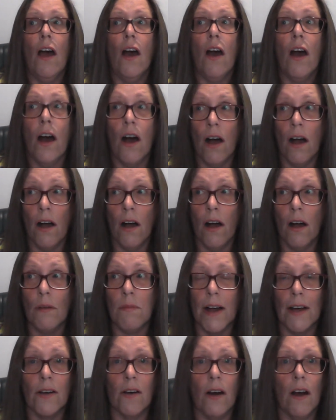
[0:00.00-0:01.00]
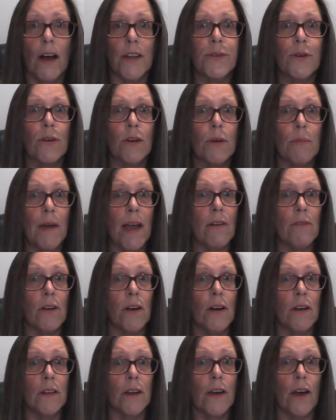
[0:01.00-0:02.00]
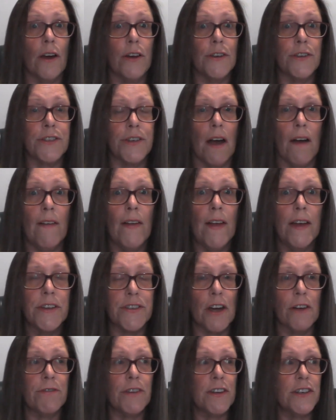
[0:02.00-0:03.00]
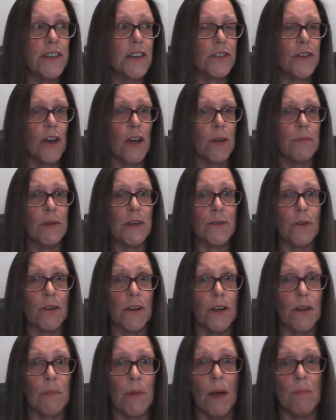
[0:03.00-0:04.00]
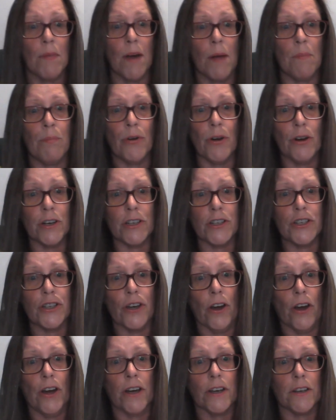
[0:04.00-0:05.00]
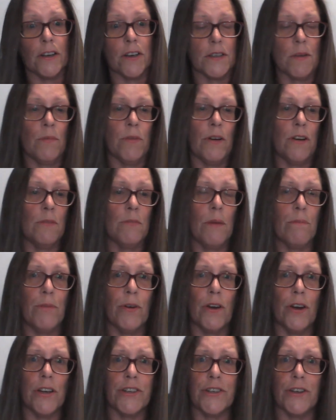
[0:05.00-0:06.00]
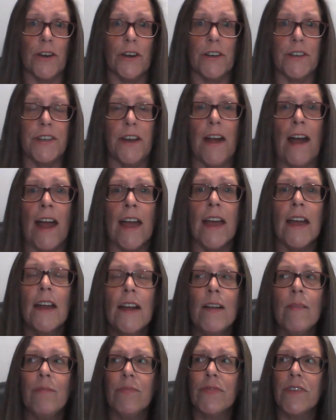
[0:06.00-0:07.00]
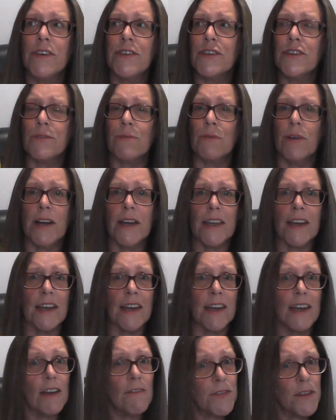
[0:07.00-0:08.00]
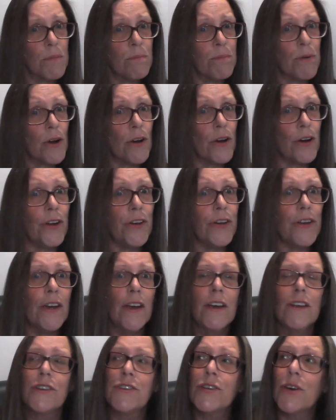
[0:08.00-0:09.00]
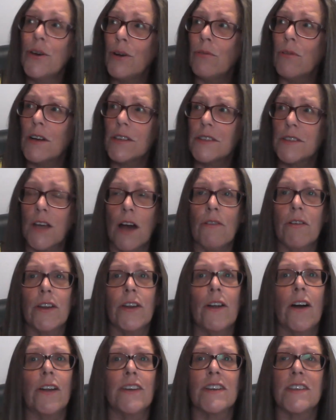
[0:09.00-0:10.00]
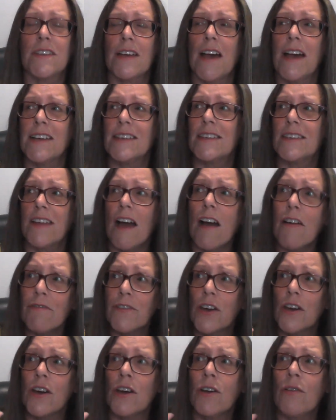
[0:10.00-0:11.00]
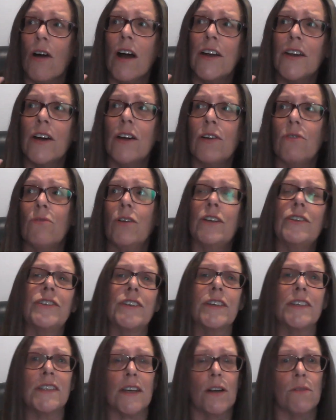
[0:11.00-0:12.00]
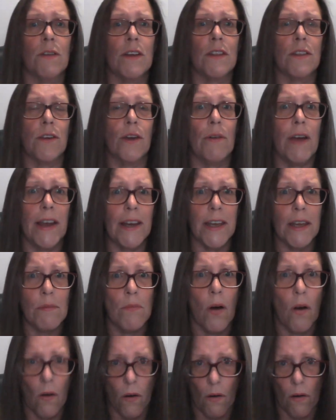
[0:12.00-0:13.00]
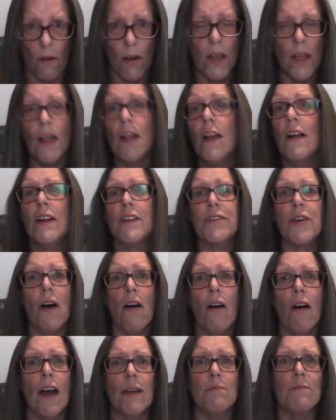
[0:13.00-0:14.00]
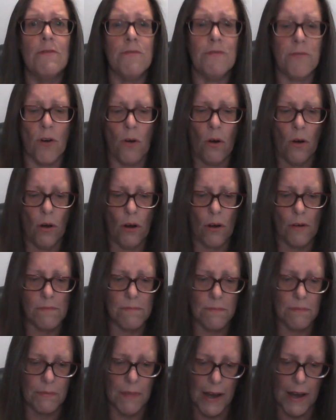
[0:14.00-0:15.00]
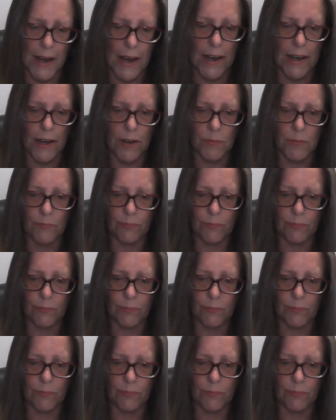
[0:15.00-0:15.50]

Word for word: Oh my God, talk about roller coaster. So if you just heard me talking about my bird shirt, because I'm wearing my bird shirt today, this is where you give the bird to what's going on. You say, stuff you, I don't want to deal with you anymore. Time for me.